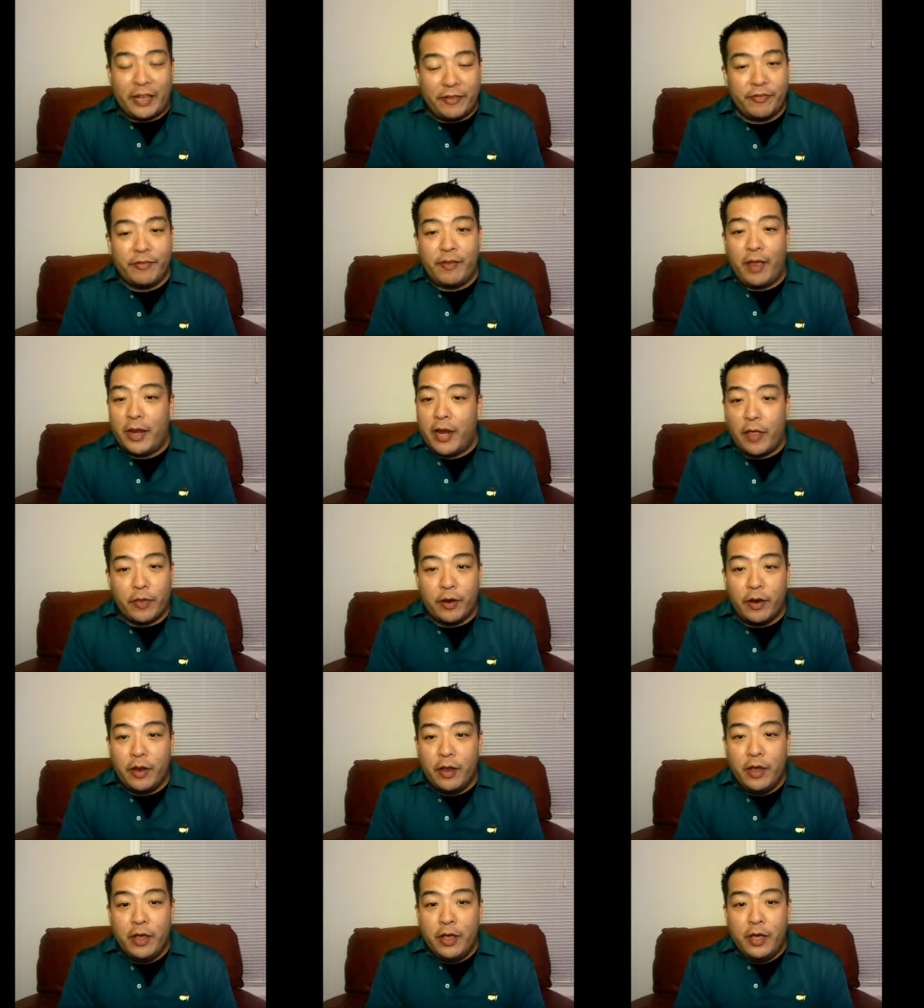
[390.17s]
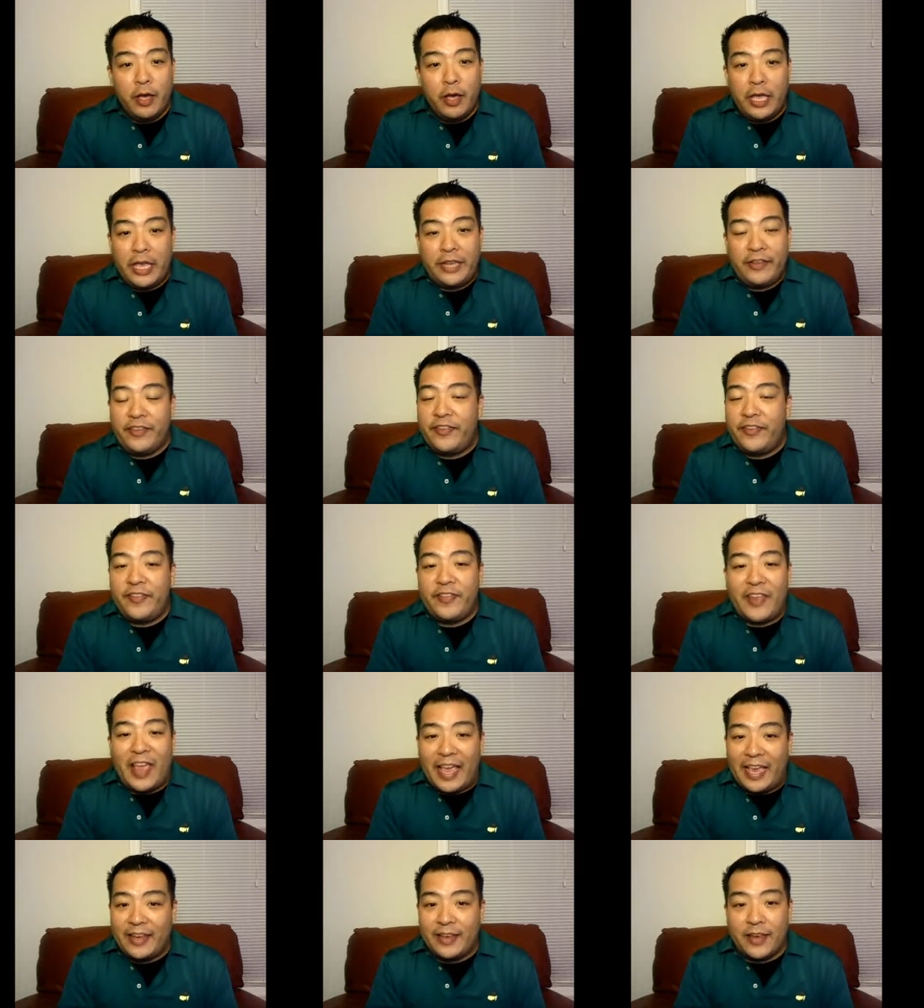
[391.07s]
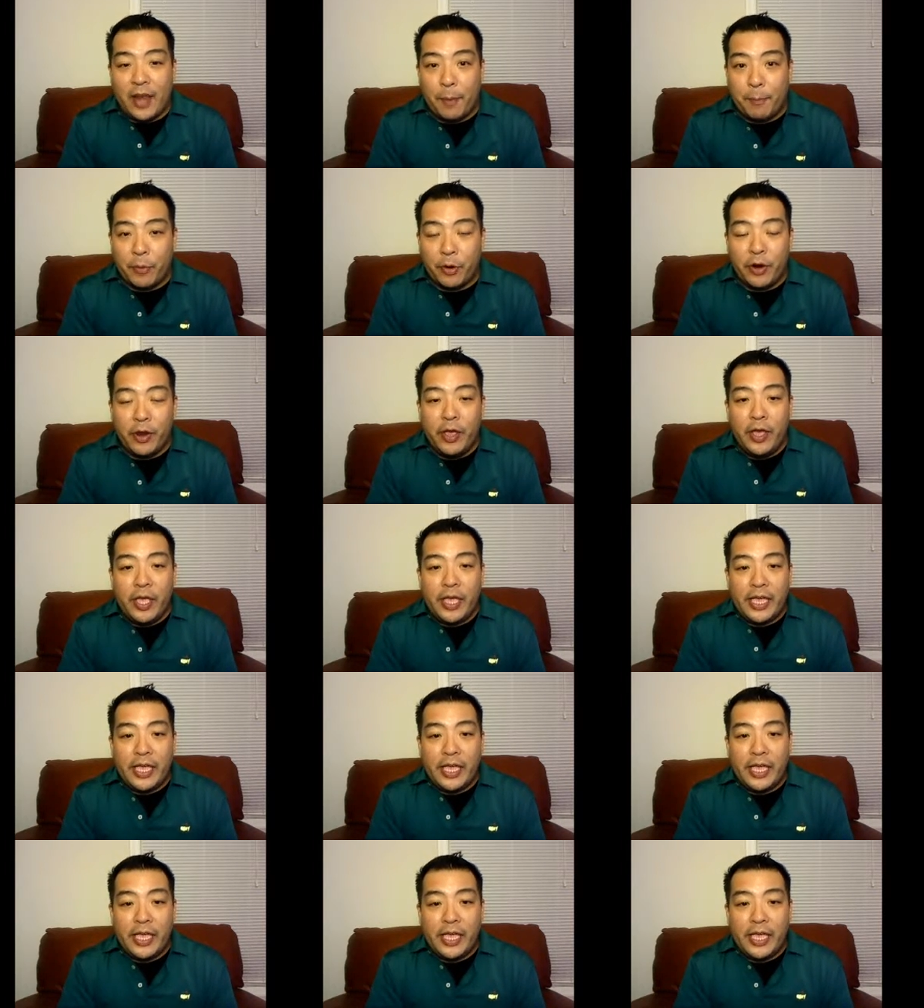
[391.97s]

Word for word: That's another insane number.